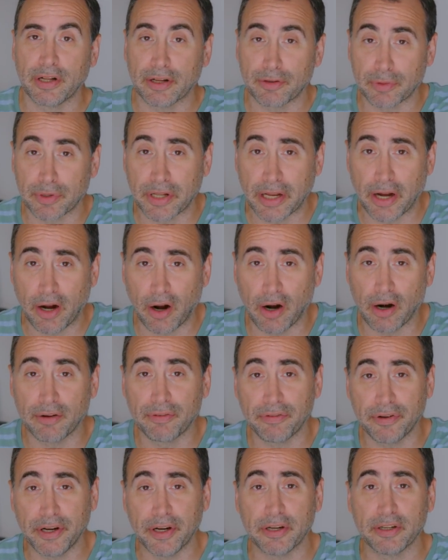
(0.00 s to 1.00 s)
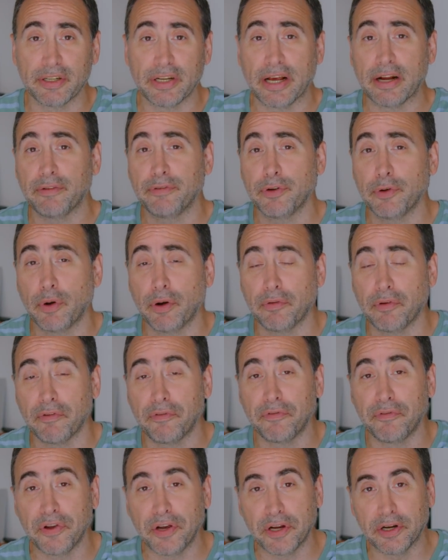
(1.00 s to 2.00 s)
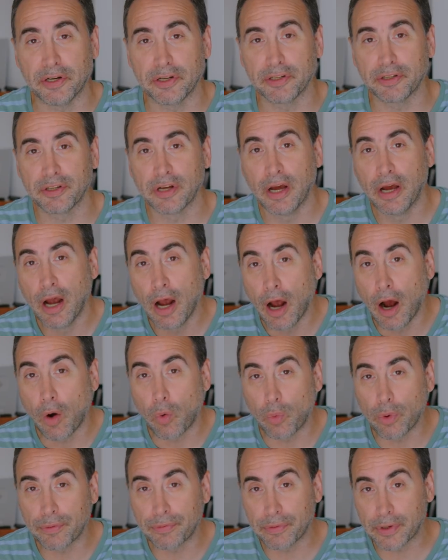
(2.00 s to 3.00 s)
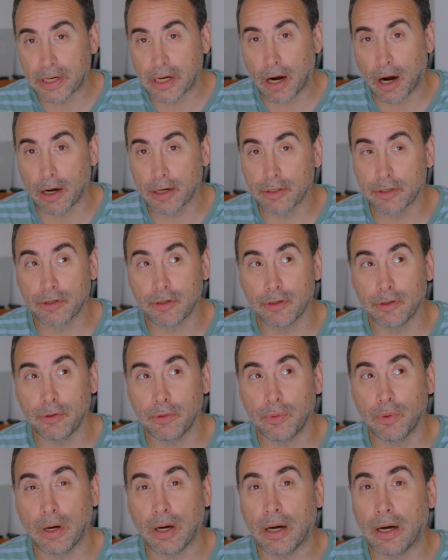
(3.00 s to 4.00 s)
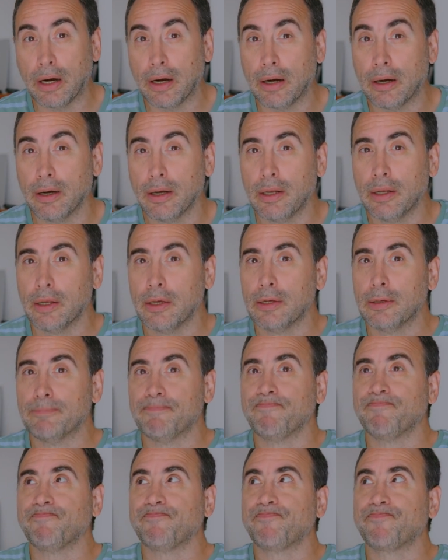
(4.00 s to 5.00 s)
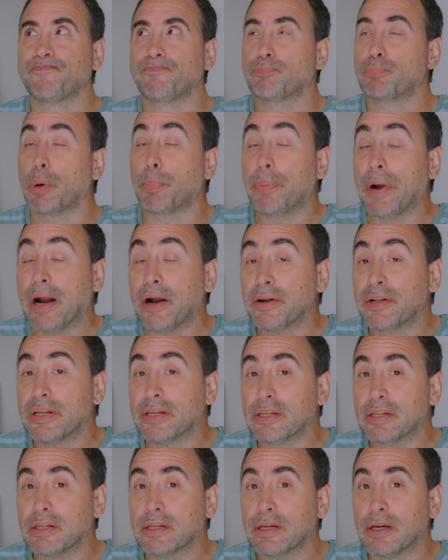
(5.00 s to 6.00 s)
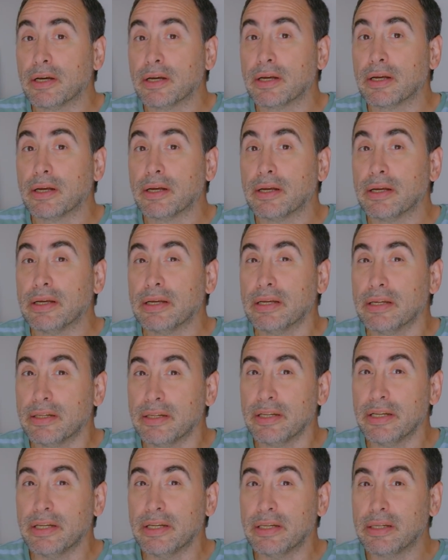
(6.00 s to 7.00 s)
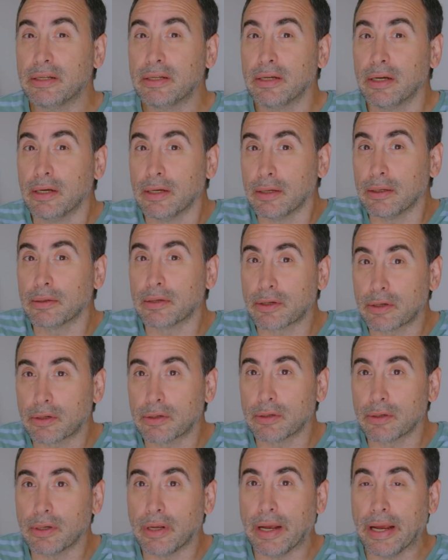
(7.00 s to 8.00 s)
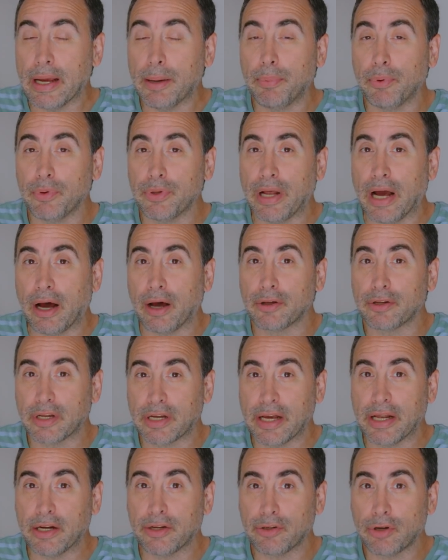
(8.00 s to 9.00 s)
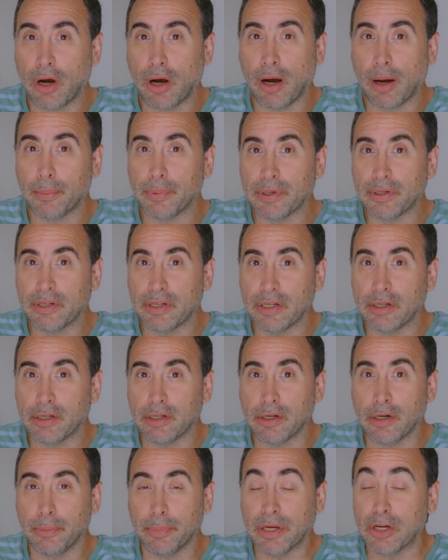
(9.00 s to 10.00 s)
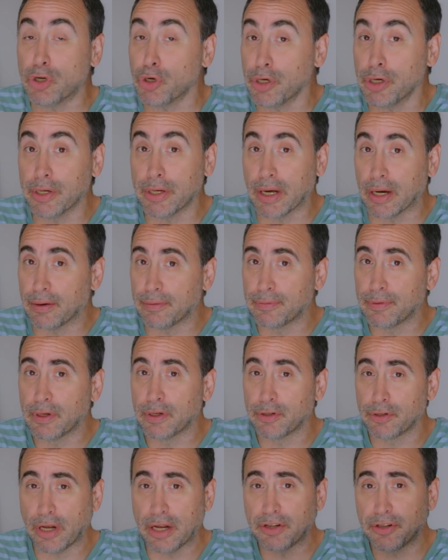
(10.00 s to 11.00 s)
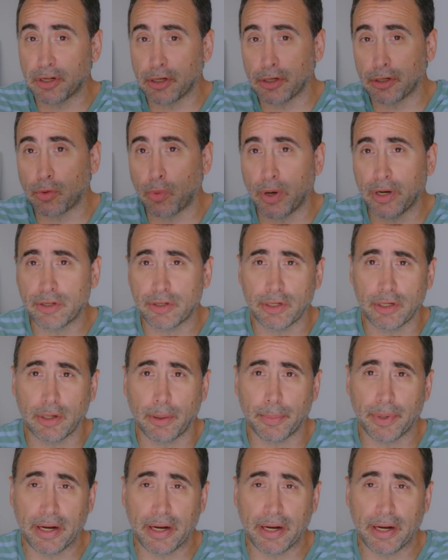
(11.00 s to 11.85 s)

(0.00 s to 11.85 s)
That's what they are. Fears. He had a few other fears with regards to uh, preparedness is he able now to get a job? Is he going to be good enough? So that's a good question. I'm